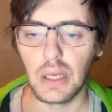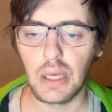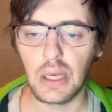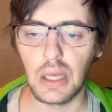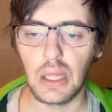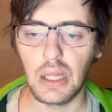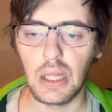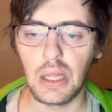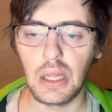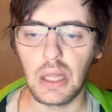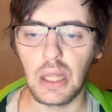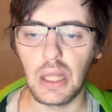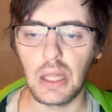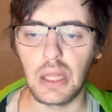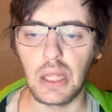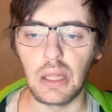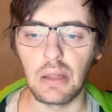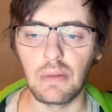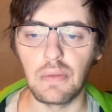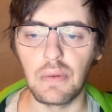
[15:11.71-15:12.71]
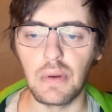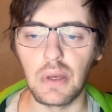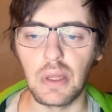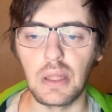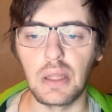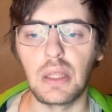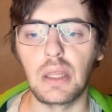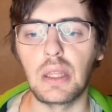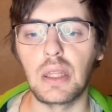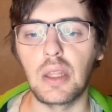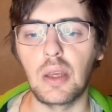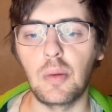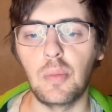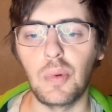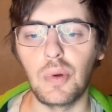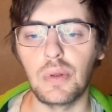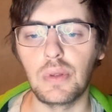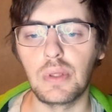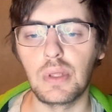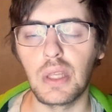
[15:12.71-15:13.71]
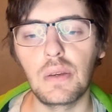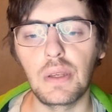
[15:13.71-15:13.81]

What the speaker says: They didn't find it about.